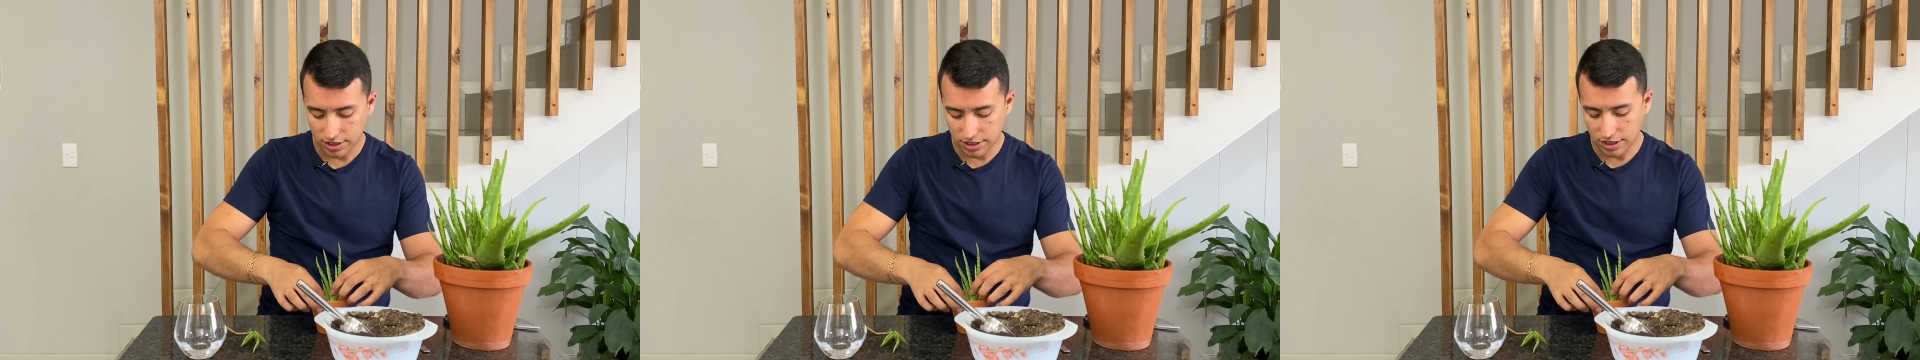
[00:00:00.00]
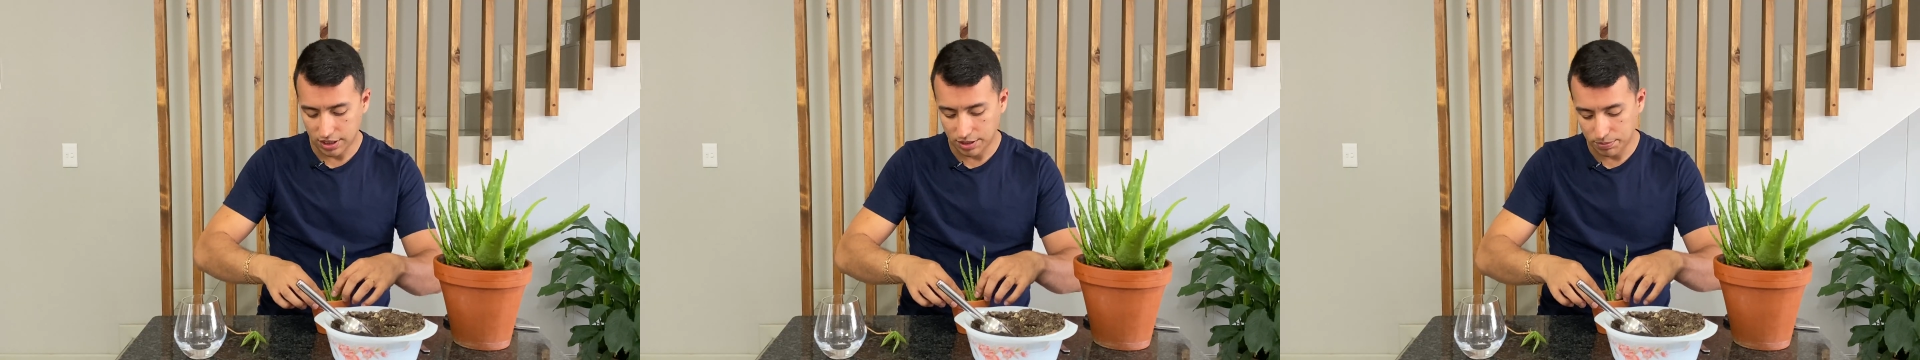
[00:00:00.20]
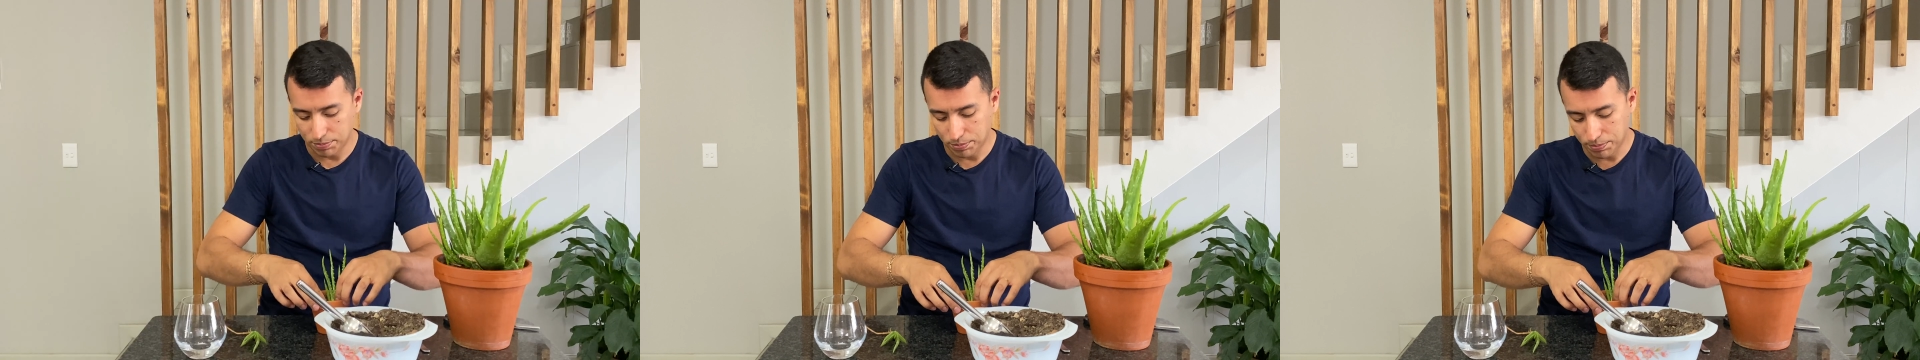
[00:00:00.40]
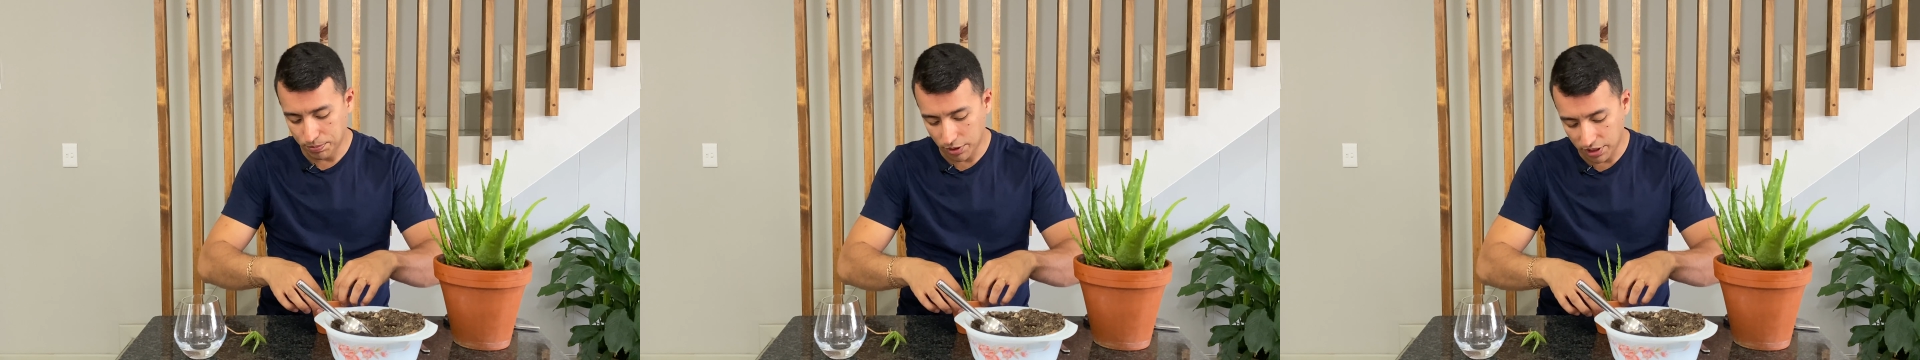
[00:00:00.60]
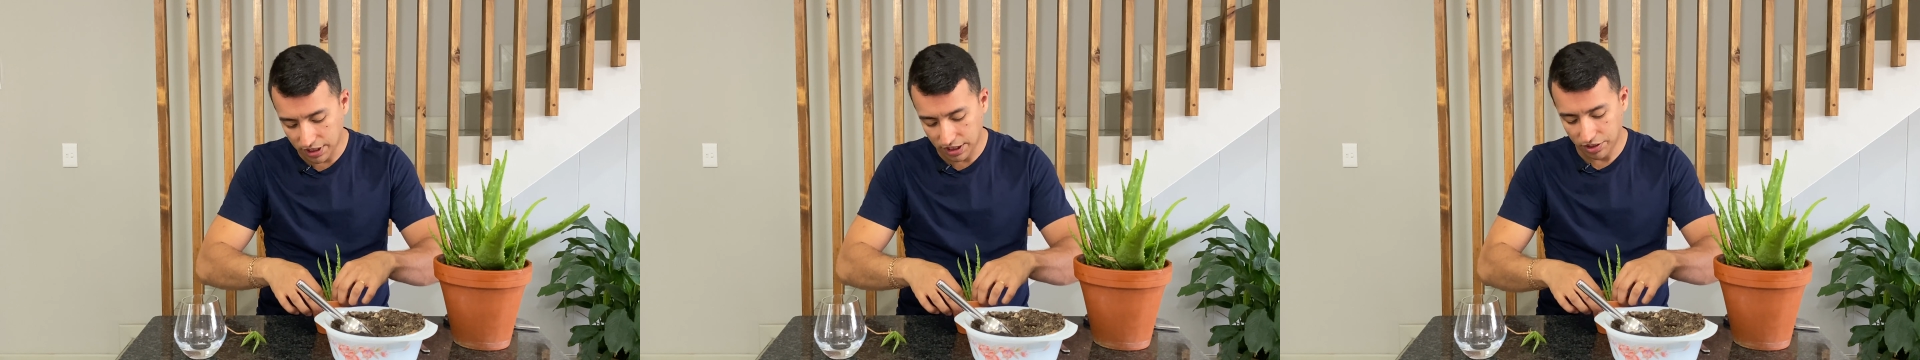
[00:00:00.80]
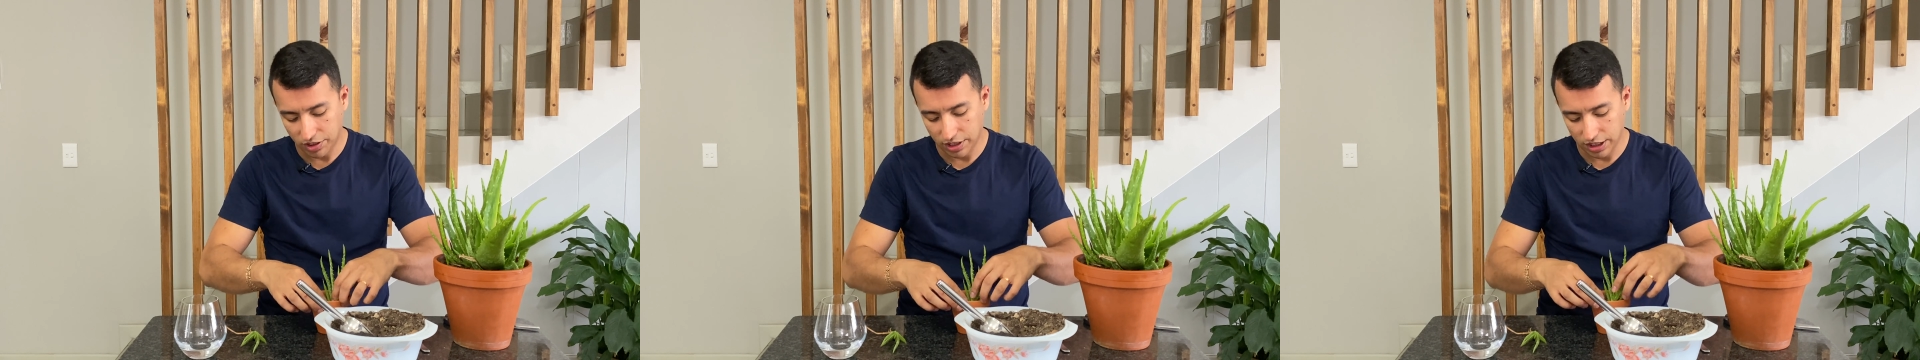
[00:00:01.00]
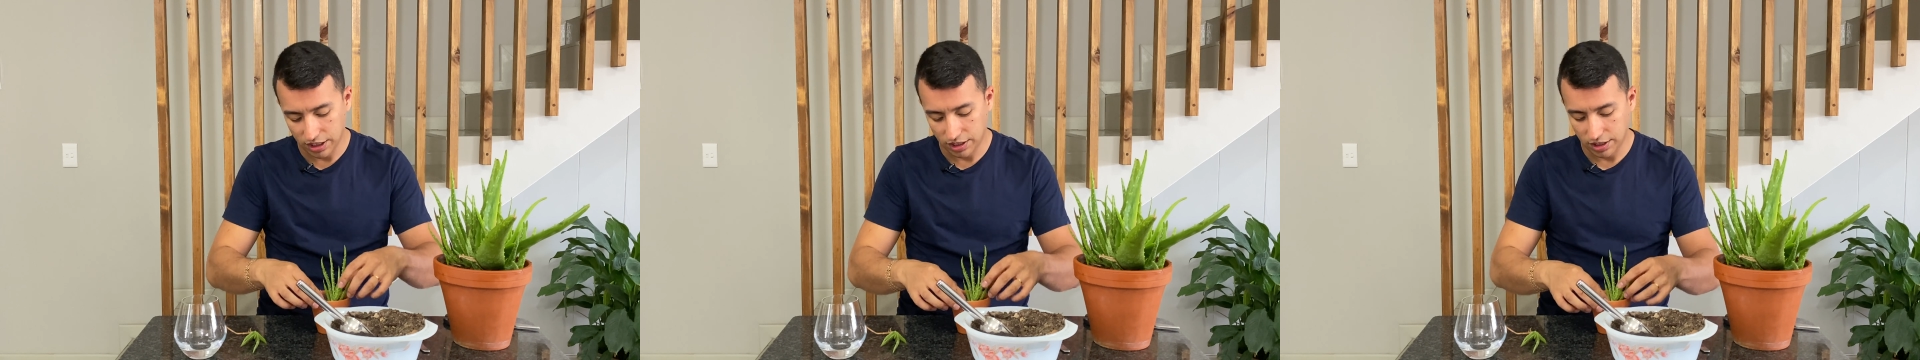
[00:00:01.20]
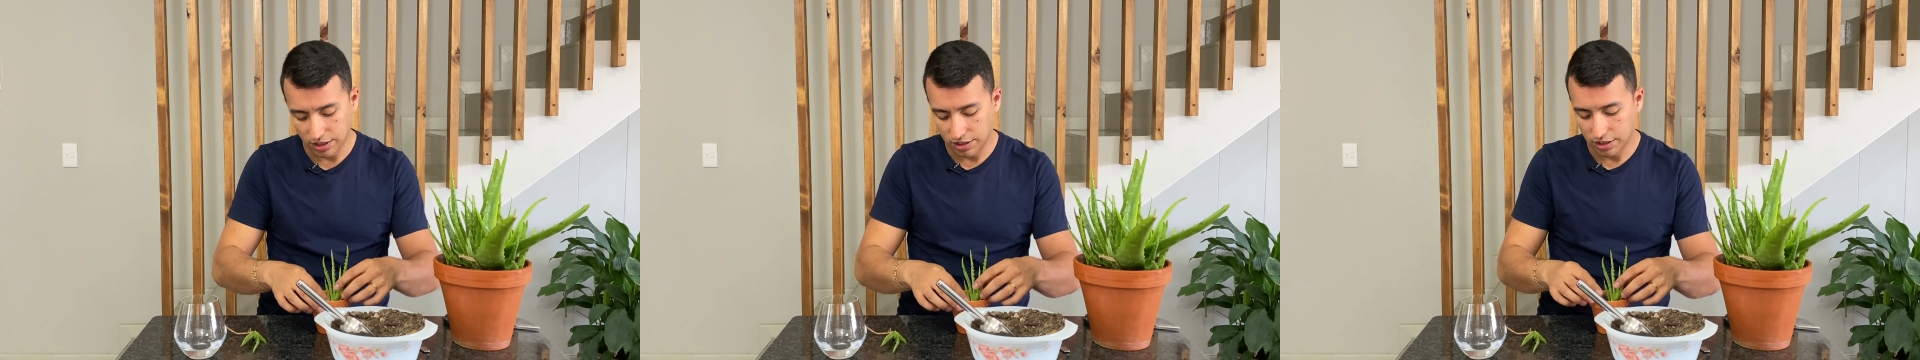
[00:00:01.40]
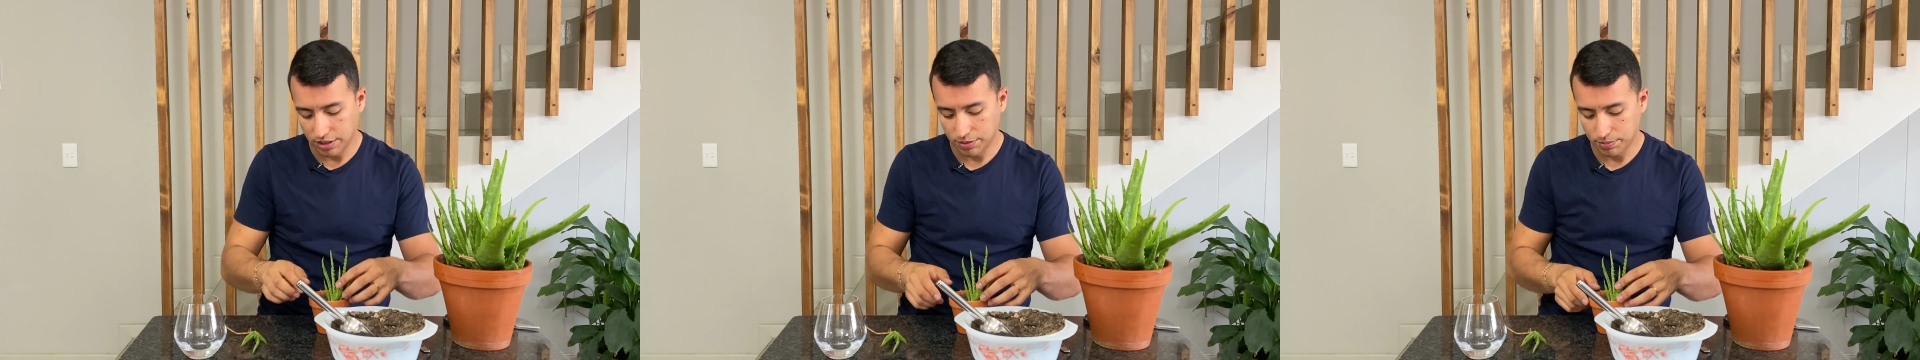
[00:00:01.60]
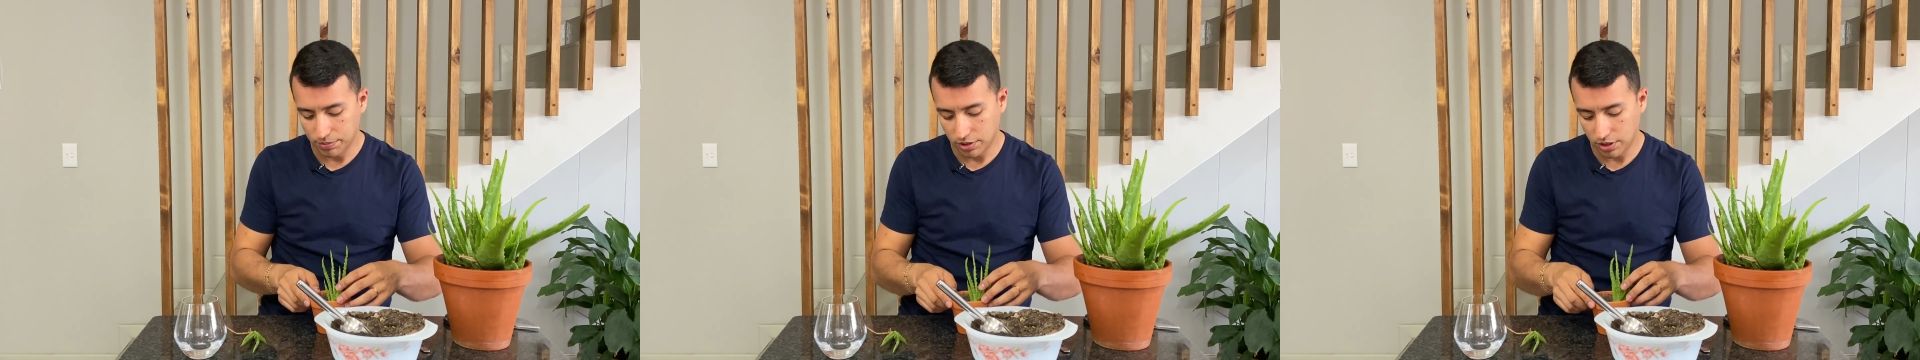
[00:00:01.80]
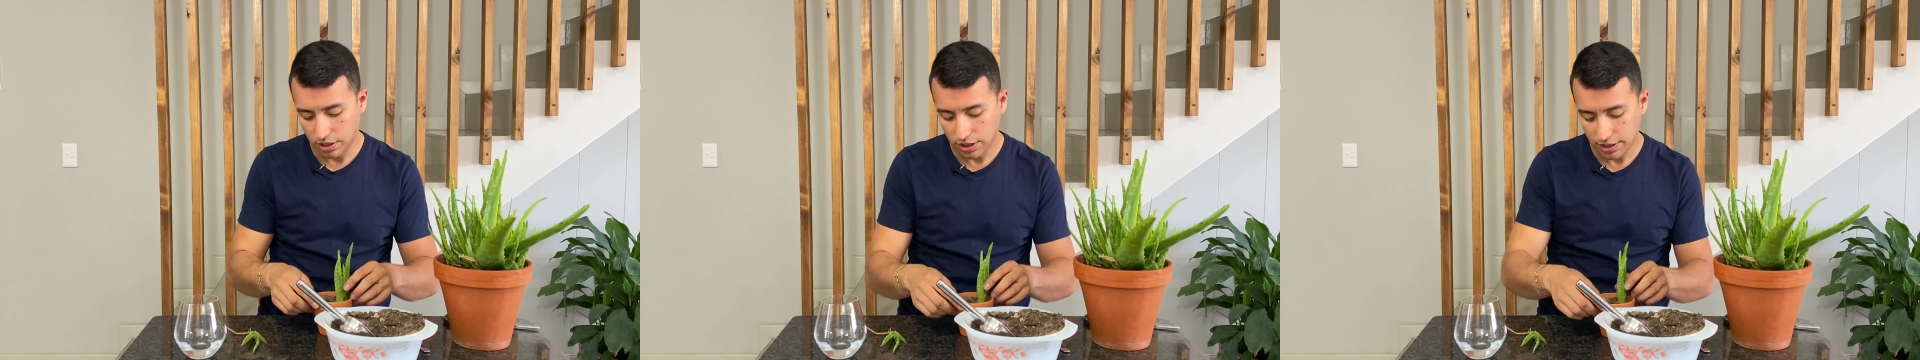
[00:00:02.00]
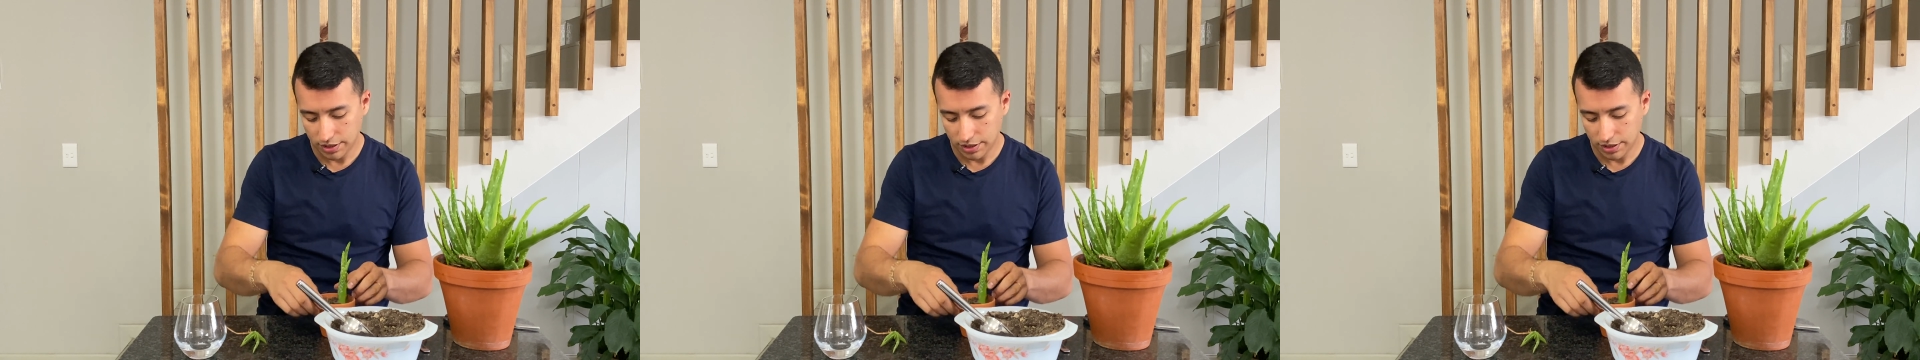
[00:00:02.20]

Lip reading: and pot in your little plant.